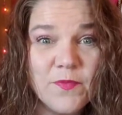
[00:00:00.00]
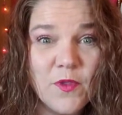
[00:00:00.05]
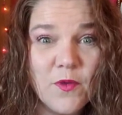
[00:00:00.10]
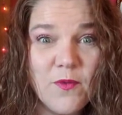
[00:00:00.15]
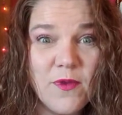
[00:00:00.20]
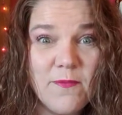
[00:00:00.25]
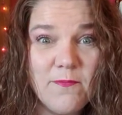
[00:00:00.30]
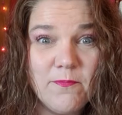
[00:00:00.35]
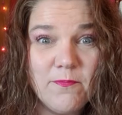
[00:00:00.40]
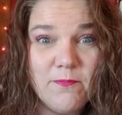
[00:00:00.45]

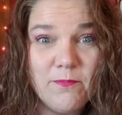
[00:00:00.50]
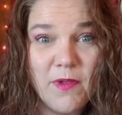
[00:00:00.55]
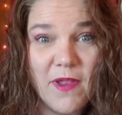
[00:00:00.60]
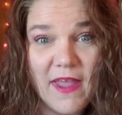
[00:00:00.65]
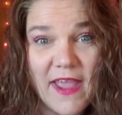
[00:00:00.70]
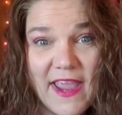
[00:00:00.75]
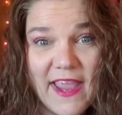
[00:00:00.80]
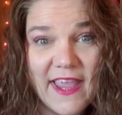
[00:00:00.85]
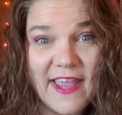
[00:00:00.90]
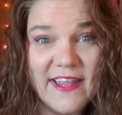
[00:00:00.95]
we
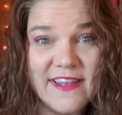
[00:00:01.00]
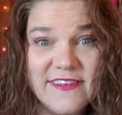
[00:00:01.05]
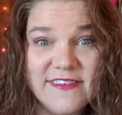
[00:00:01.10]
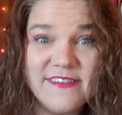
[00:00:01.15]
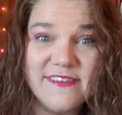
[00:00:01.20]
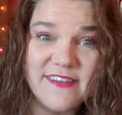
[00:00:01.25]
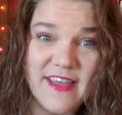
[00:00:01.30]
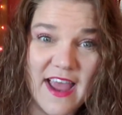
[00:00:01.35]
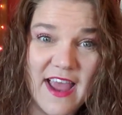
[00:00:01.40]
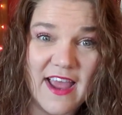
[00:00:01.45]

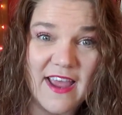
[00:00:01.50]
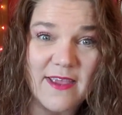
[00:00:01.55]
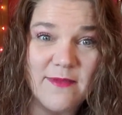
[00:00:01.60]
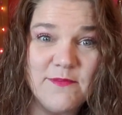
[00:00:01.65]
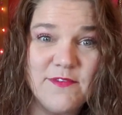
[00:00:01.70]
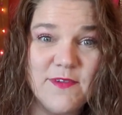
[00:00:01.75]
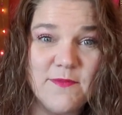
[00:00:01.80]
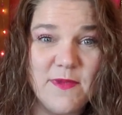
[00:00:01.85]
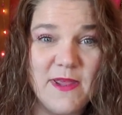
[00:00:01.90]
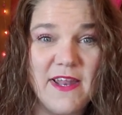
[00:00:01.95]
planned
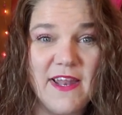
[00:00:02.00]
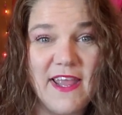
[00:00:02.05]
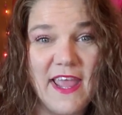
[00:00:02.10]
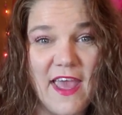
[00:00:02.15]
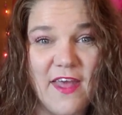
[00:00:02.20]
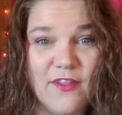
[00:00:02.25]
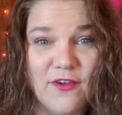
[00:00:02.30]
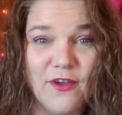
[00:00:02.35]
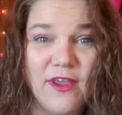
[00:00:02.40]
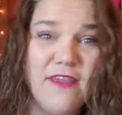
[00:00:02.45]
time to be
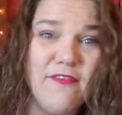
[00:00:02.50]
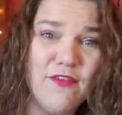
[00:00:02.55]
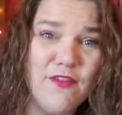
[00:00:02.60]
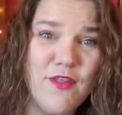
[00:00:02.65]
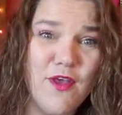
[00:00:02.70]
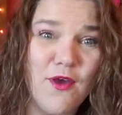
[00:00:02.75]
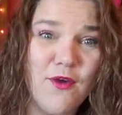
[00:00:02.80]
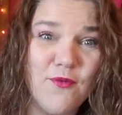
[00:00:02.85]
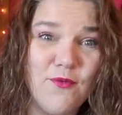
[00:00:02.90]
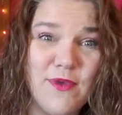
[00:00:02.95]
together, even
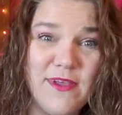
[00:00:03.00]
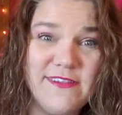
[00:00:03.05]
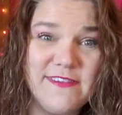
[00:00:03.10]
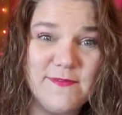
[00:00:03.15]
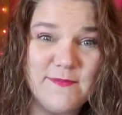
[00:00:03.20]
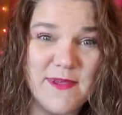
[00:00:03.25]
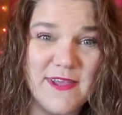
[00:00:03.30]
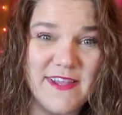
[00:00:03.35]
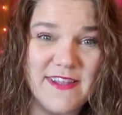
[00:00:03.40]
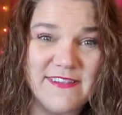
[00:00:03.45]
though we
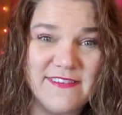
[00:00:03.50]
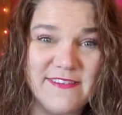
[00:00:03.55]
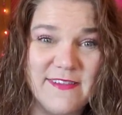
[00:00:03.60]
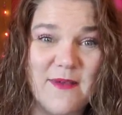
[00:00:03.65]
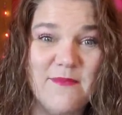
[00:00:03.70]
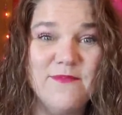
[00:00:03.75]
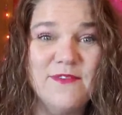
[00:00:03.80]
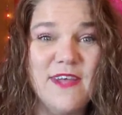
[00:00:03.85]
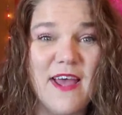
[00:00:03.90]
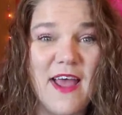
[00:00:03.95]
spent
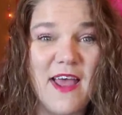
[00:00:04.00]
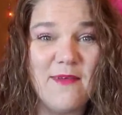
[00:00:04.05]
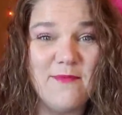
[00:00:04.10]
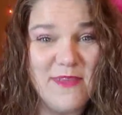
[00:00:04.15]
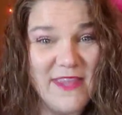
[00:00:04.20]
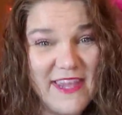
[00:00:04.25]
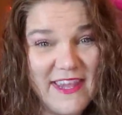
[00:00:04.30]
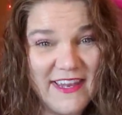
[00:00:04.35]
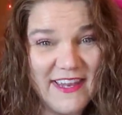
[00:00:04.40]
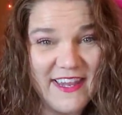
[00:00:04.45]
some time
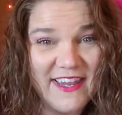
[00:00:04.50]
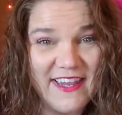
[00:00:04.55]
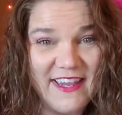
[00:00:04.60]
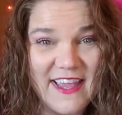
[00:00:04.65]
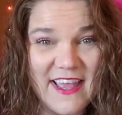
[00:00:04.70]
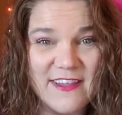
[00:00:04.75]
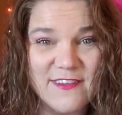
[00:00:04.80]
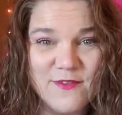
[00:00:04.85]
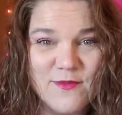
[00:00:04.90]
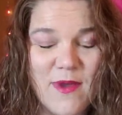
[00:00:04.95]
eating
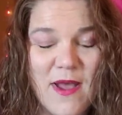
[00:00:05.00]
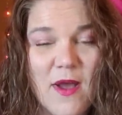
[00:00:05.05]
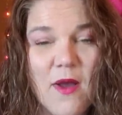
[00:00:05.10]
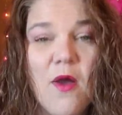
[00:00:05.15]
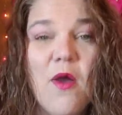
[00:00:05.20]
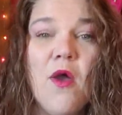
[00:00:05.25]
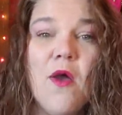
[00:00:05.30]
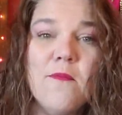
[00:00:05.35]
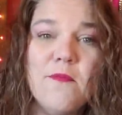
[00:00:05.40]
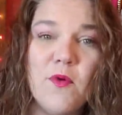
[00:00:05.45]
as well,